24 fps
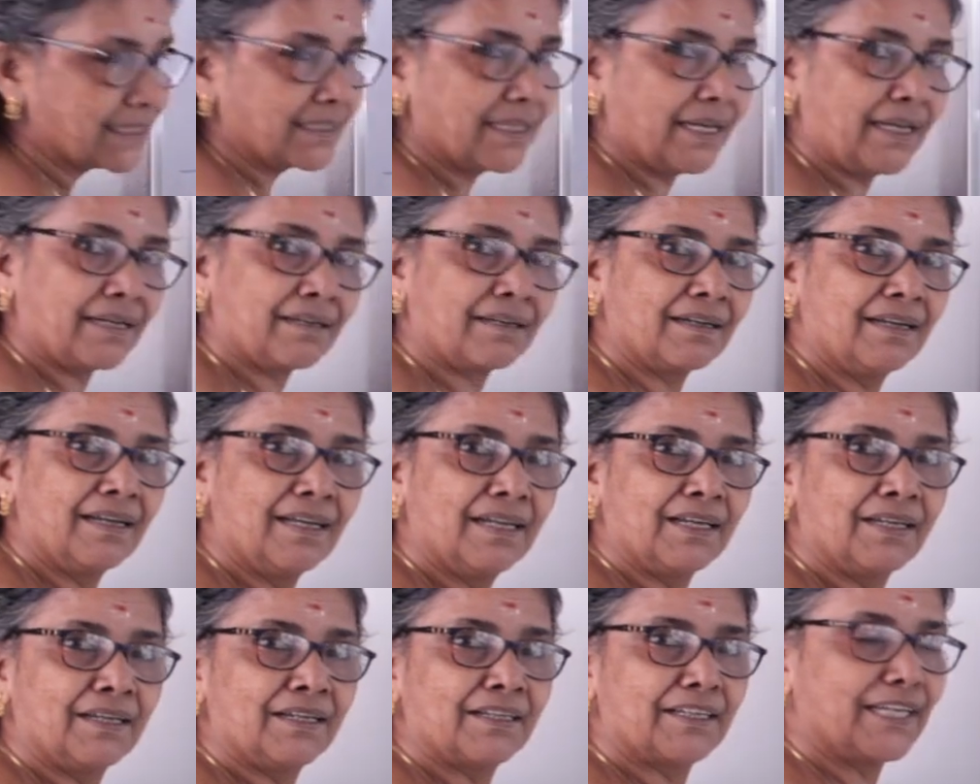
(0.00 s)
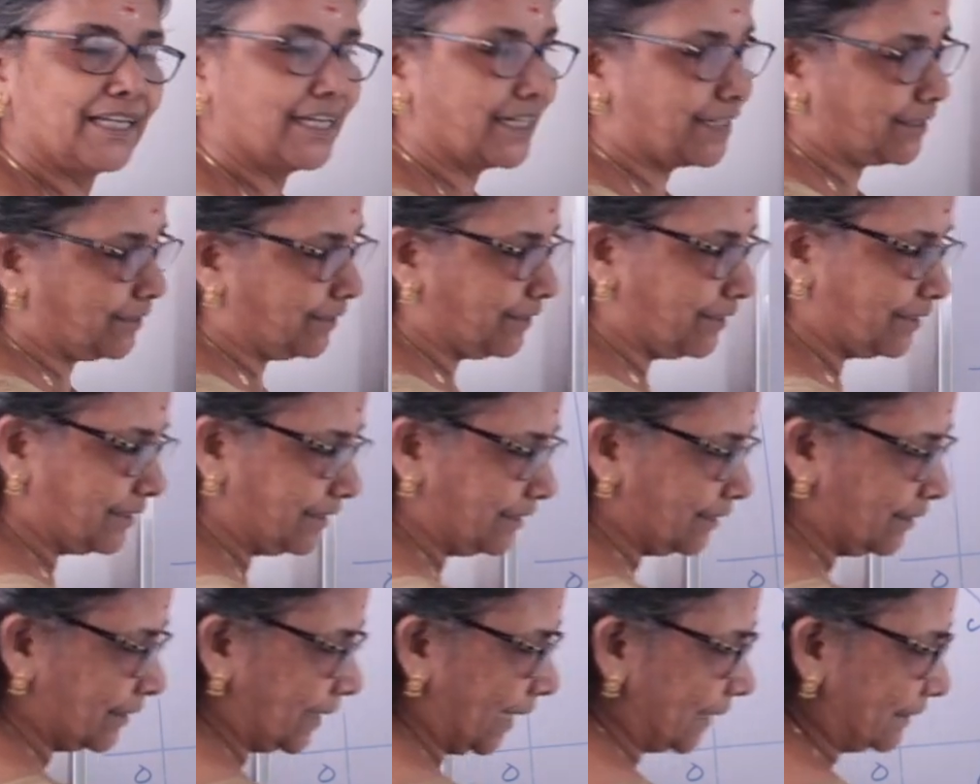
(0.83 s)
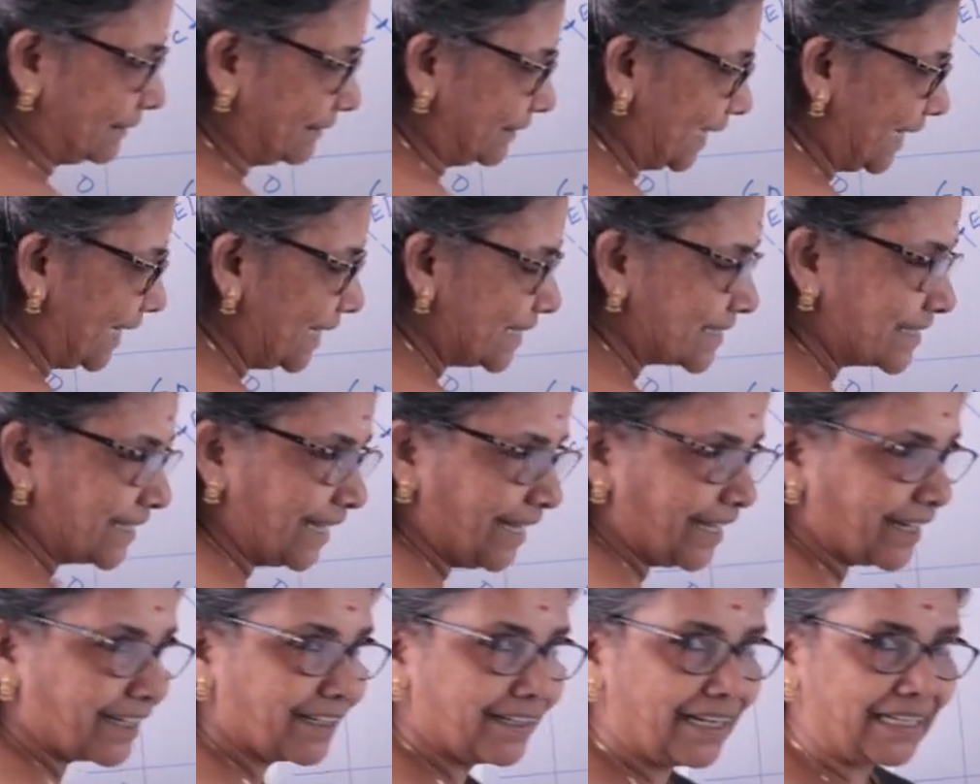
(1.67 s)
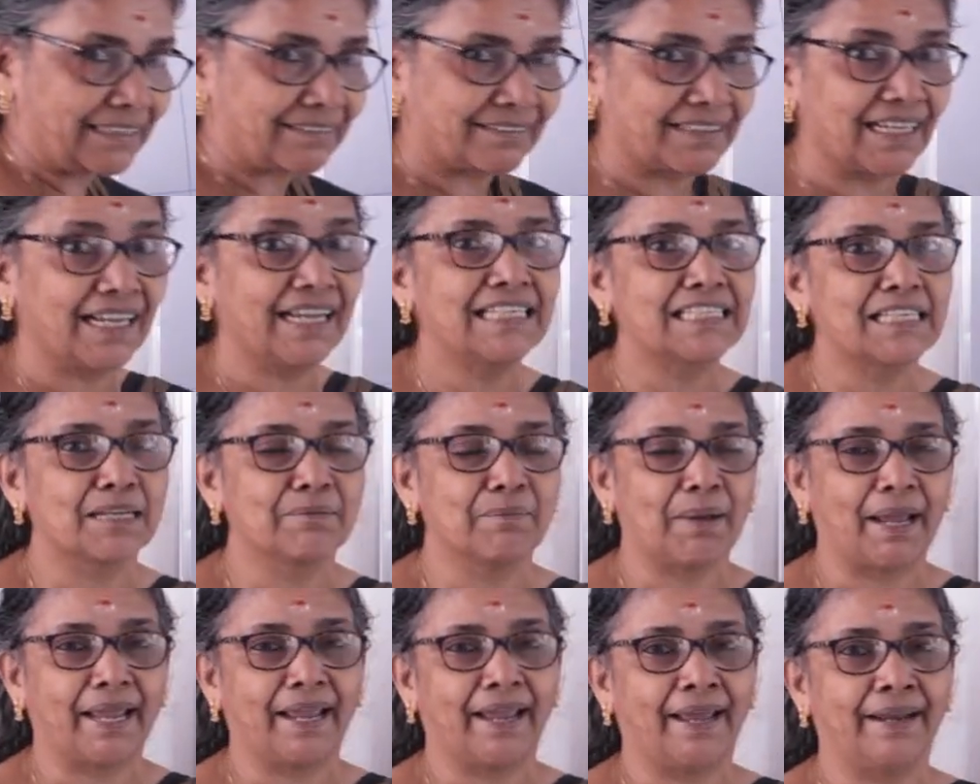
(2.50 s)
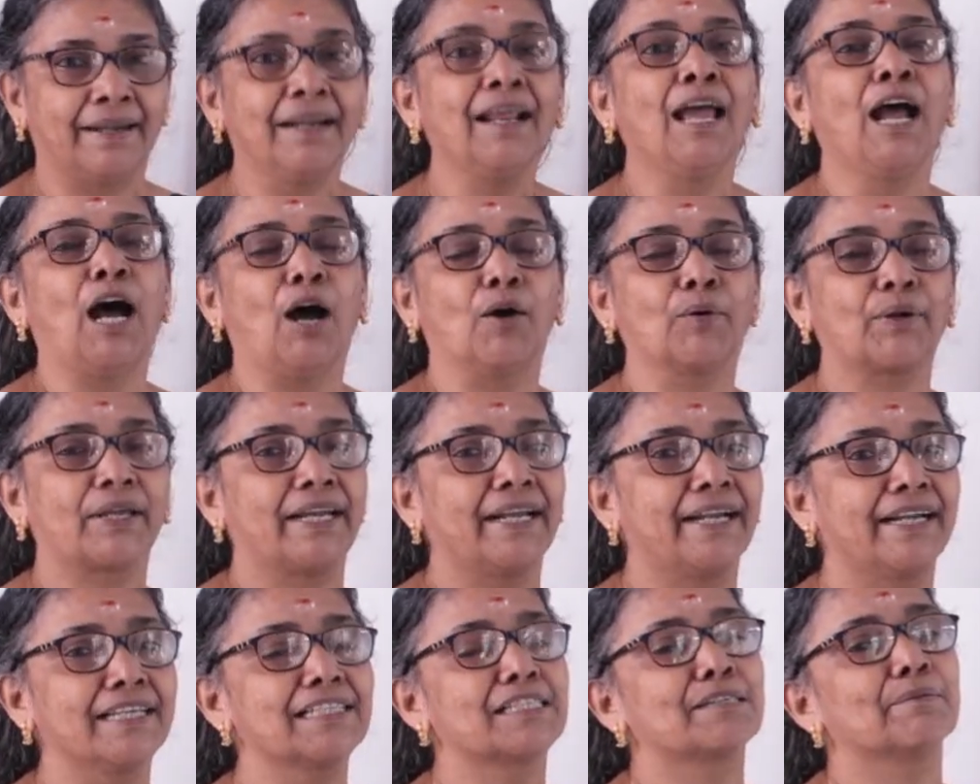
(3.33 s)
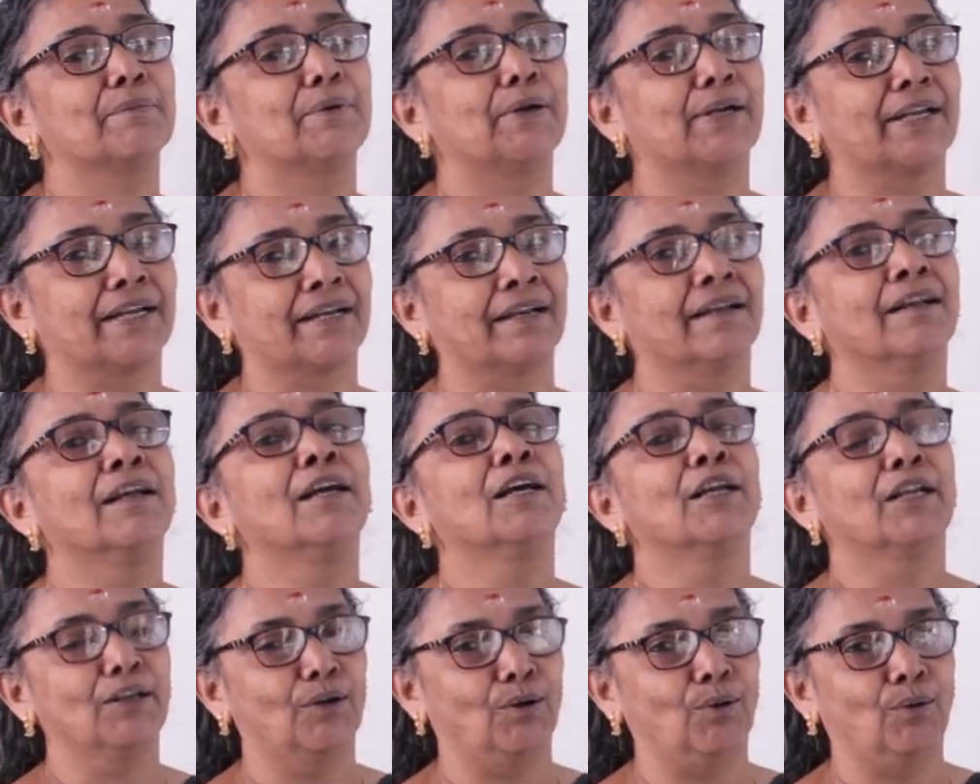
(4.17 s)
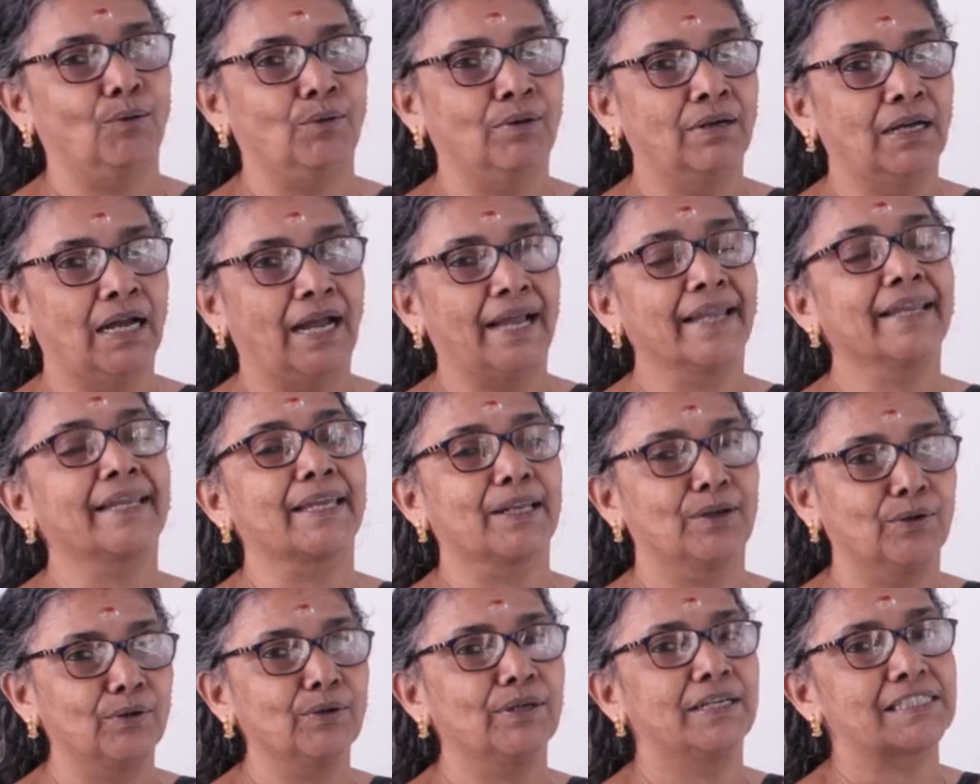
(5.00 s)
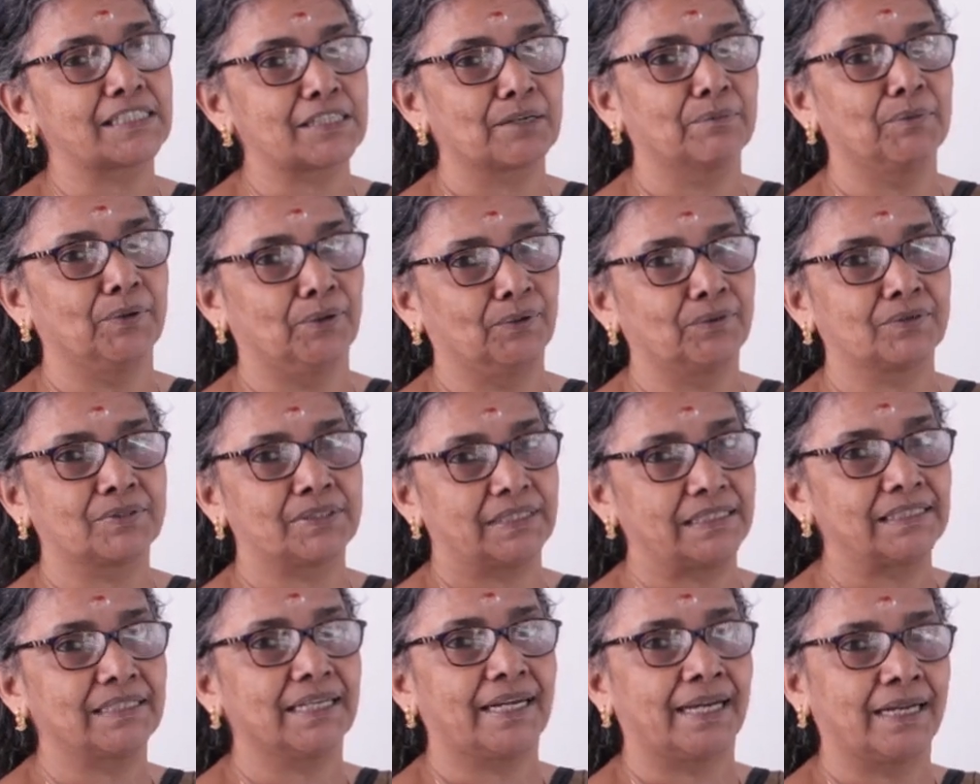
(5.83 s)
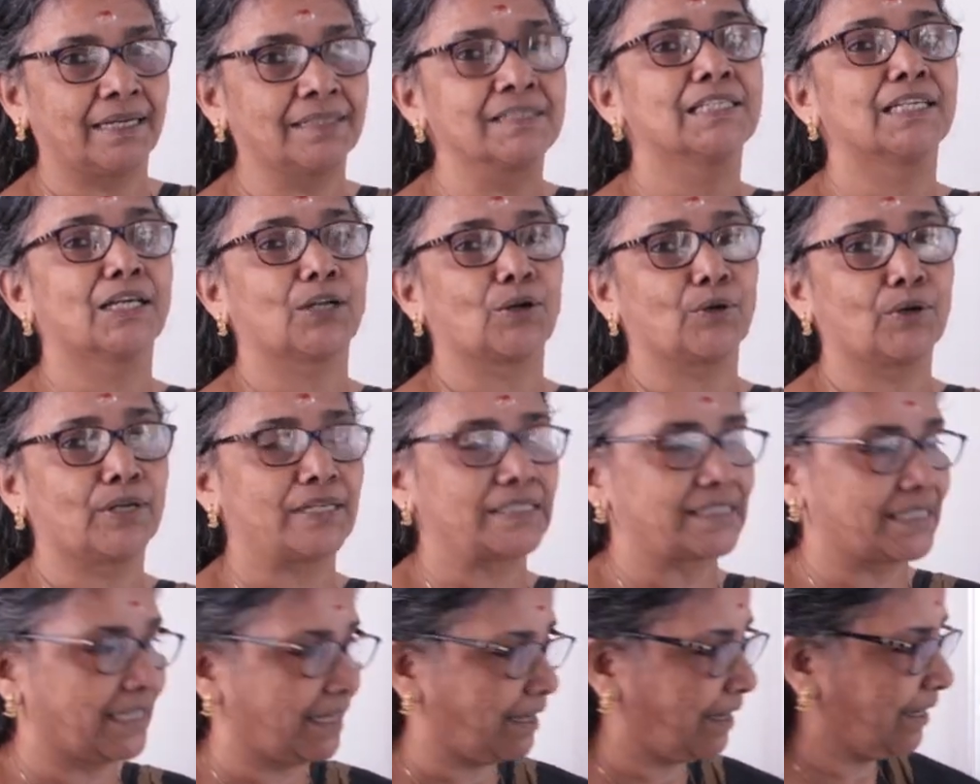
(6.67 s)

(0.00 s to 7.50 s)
that here nothing is there, nothing is in my hand. How can I distribute it? No, I cannot distribute, isn't it? 0 is the